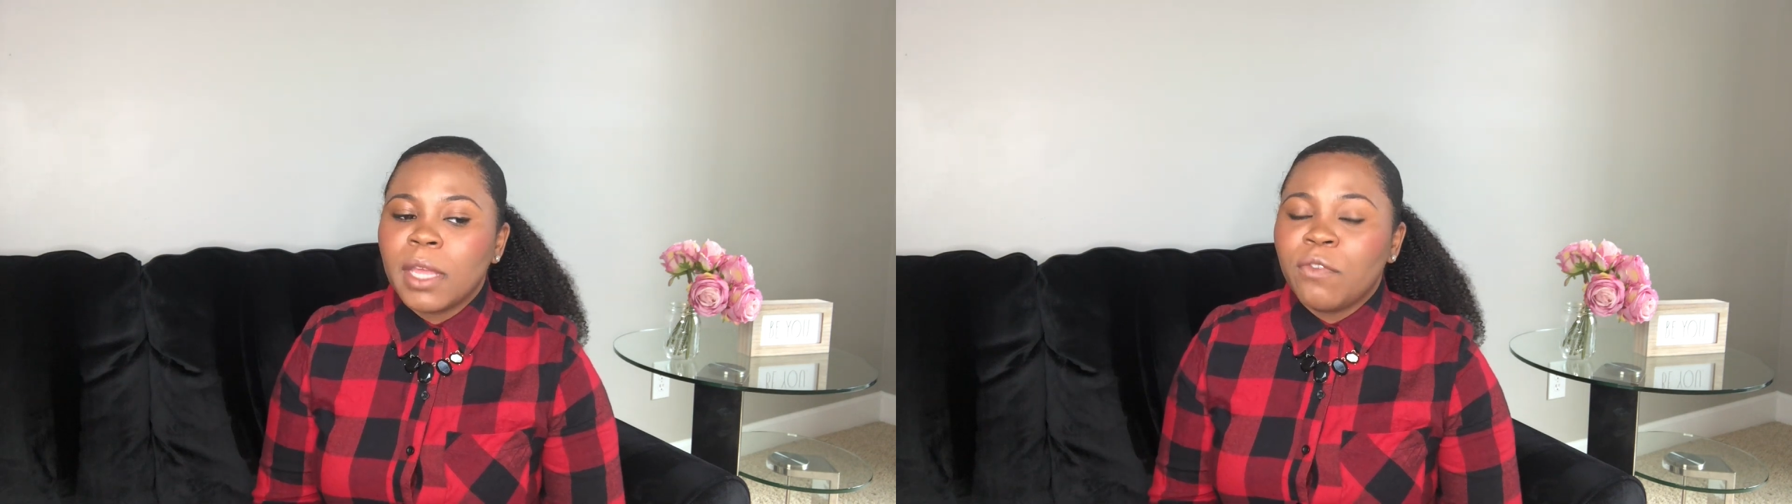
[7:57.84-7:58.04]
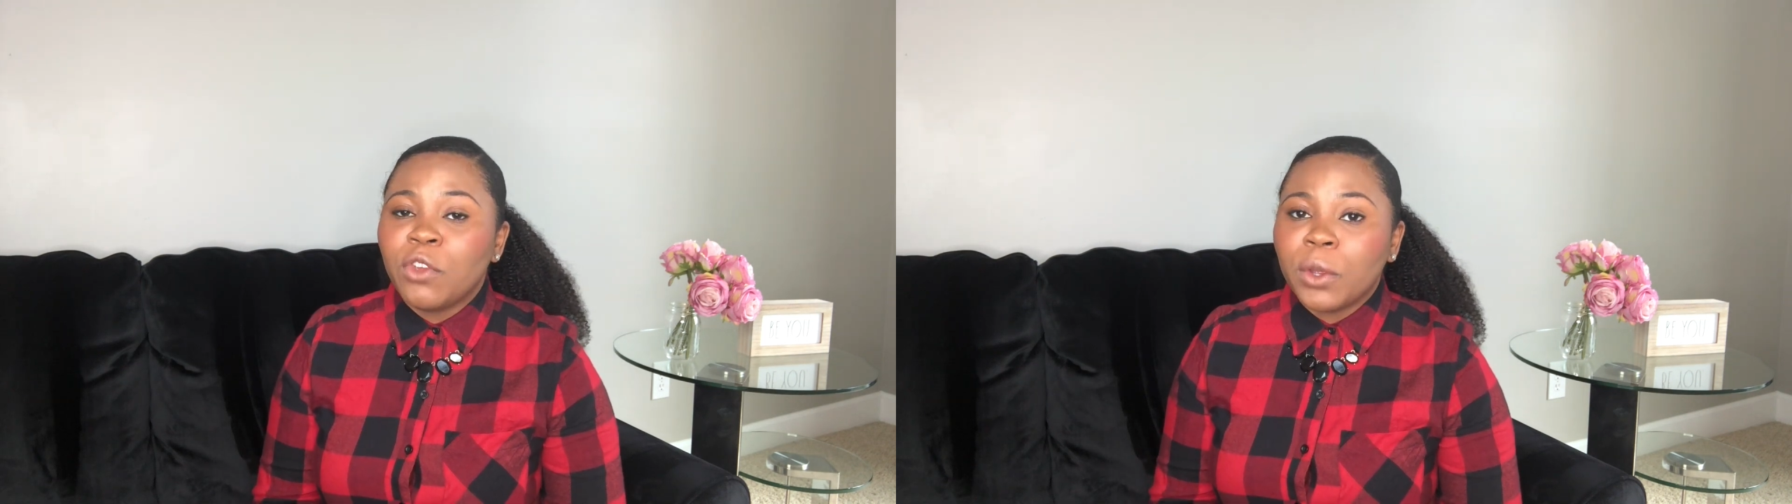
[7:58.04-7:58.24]

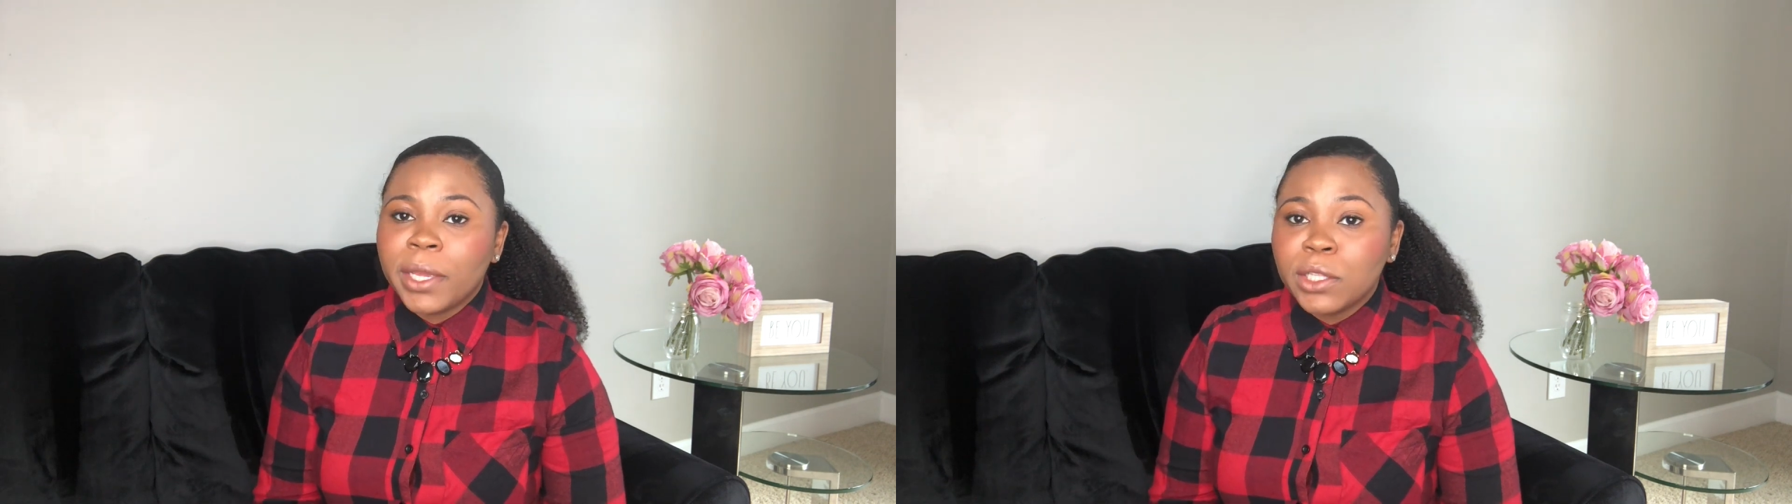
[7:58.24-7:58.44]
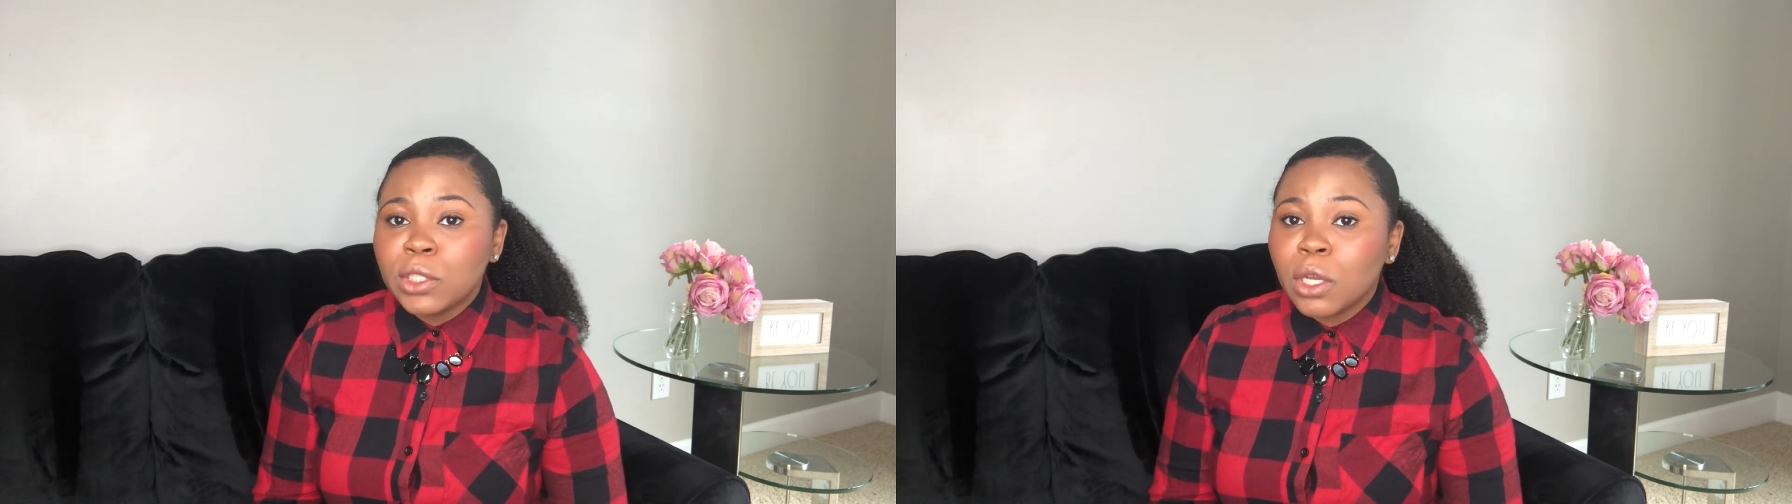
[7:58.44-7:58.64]
if you're
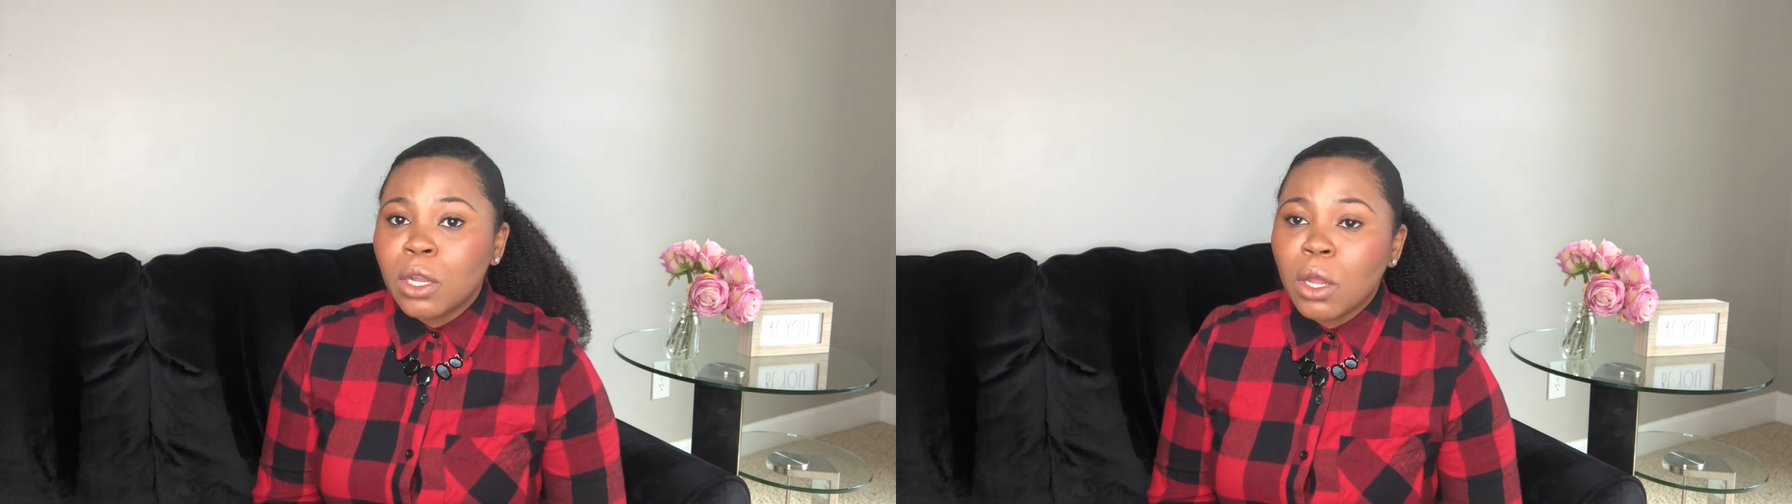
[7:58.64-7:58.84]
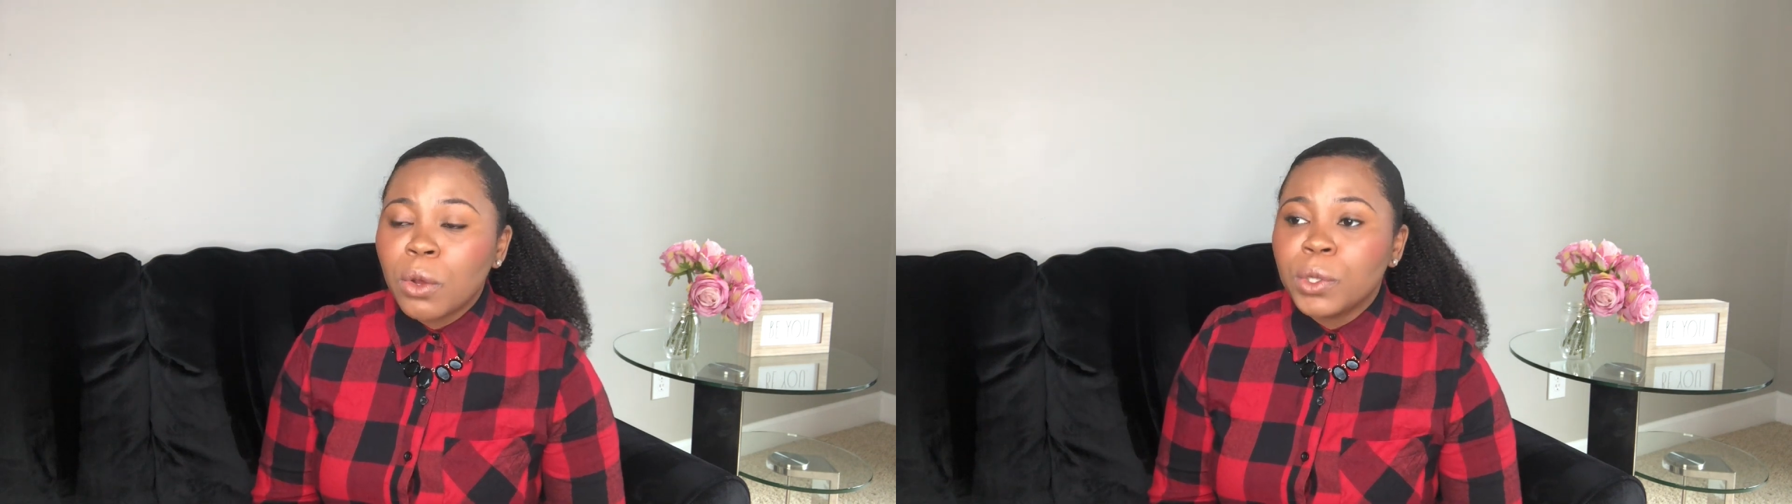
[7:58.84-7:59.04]
into
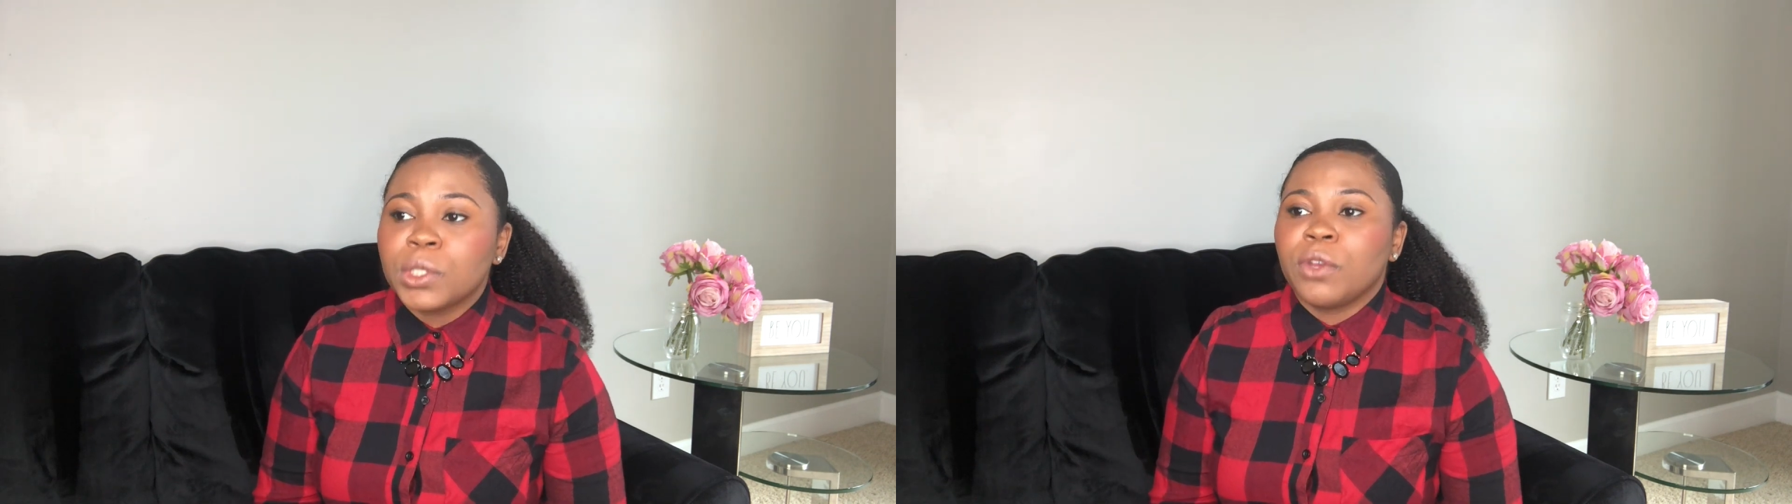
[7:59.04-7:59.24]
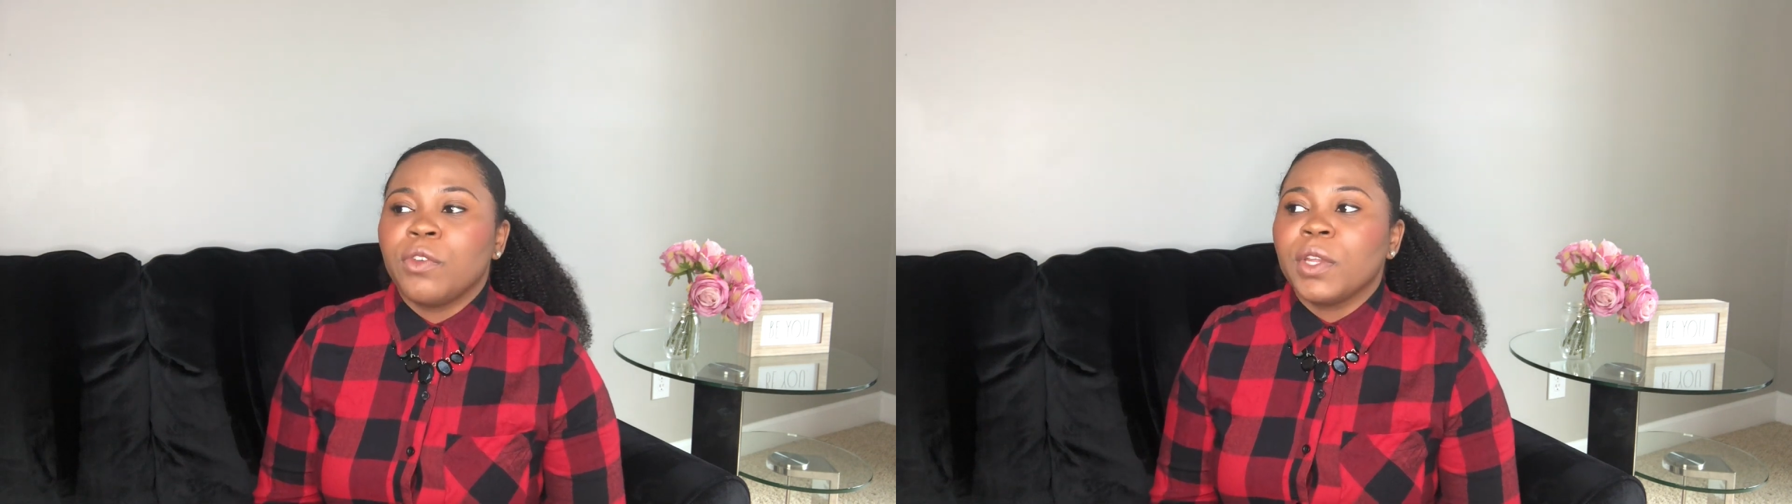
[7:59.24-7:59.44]
clothes,
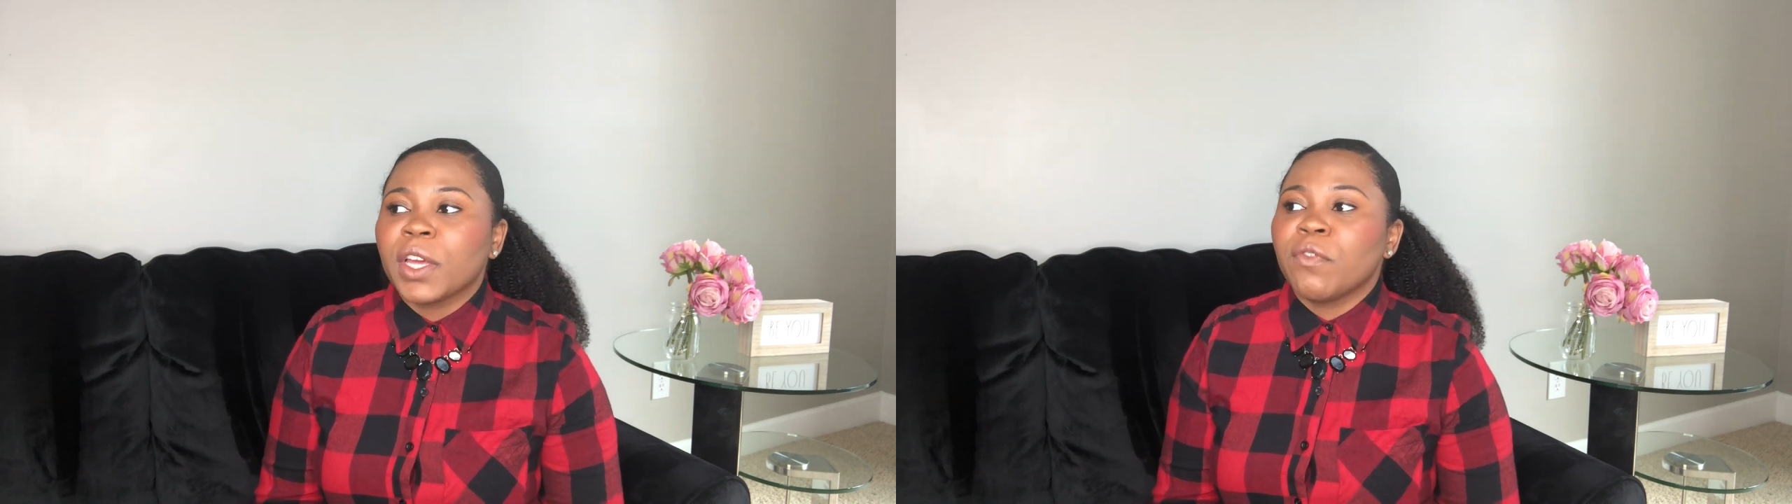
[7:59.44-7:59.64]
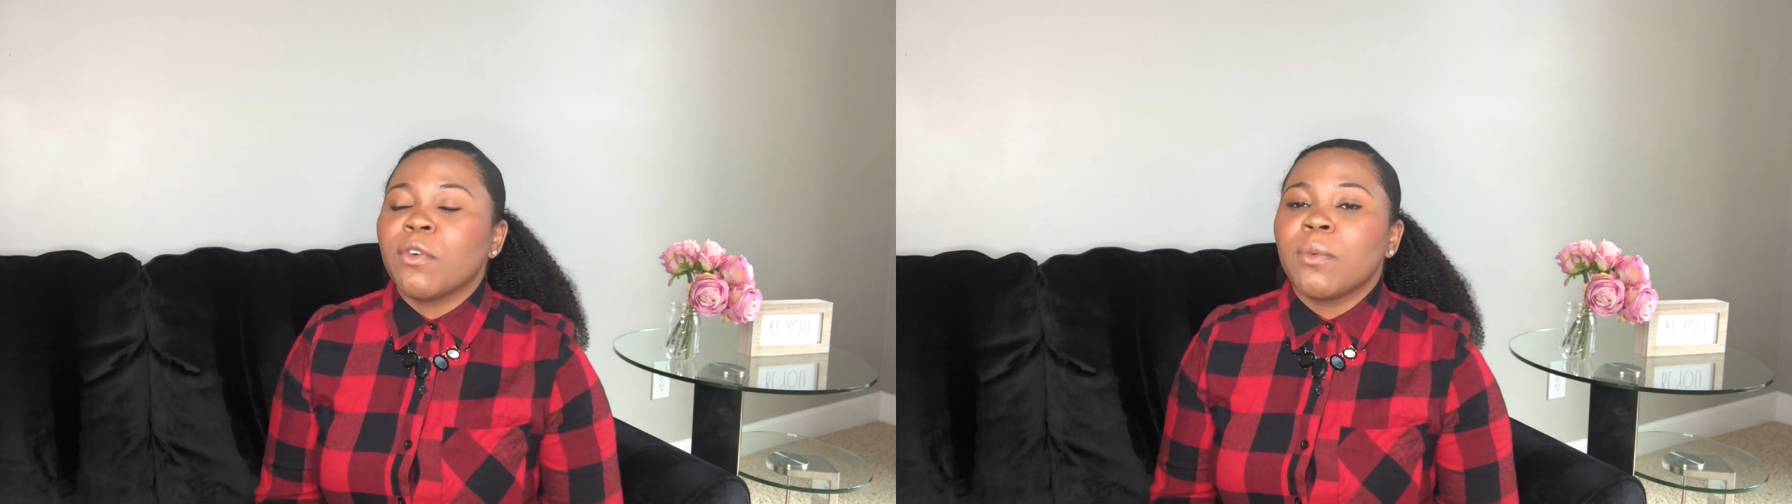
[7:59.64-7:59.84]
or you're looking for